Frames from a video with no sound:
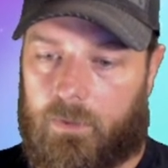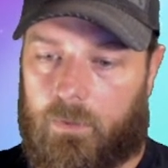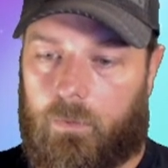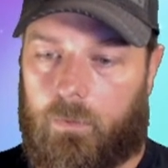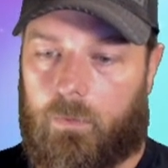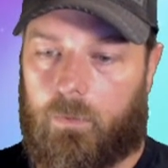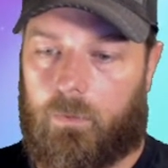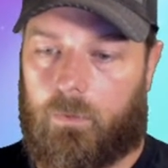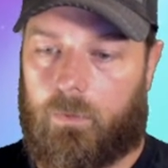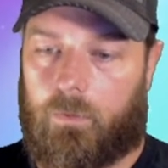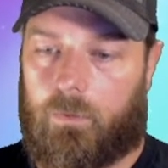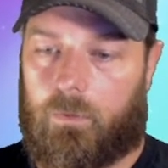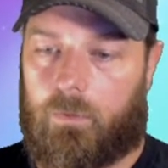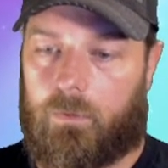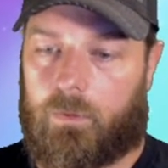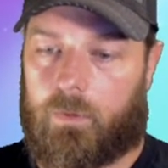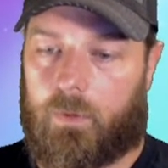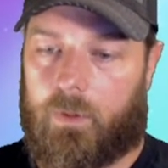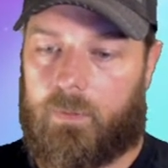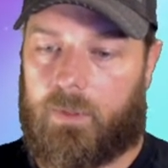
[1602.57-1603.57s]
Ooh,
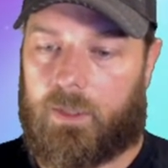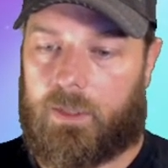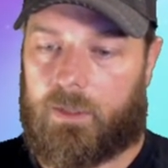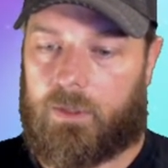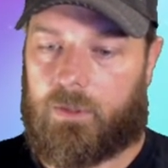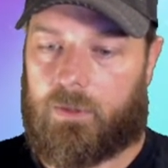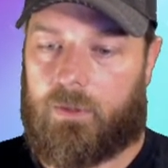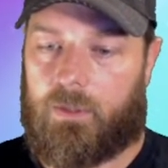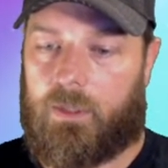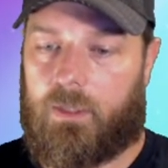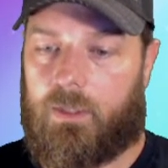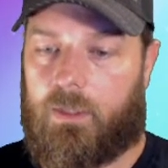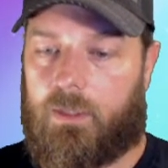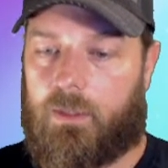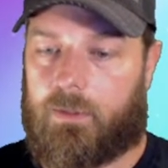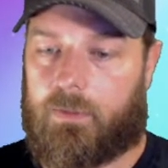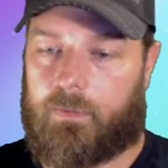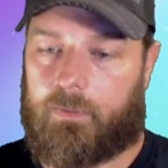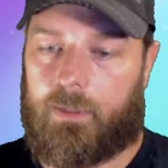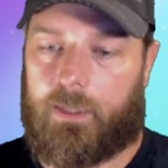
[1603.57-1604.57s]
3 Monkey Tree,
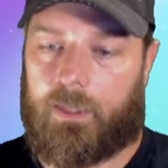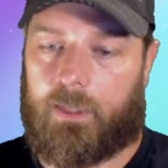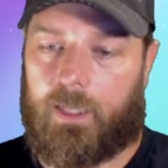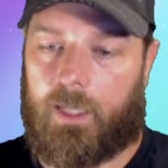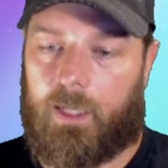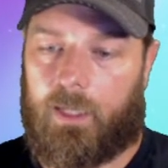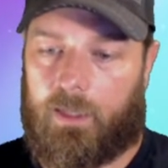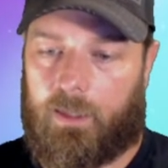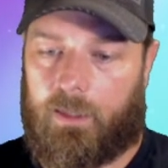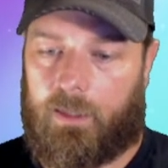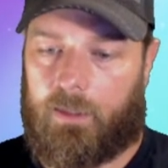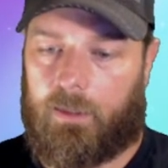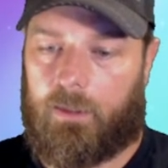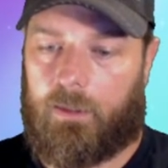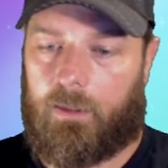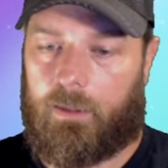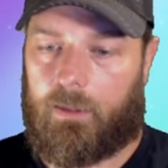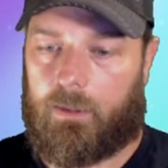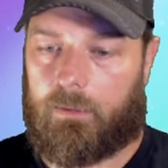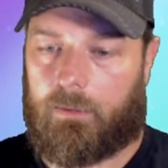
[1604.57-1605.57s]
20k,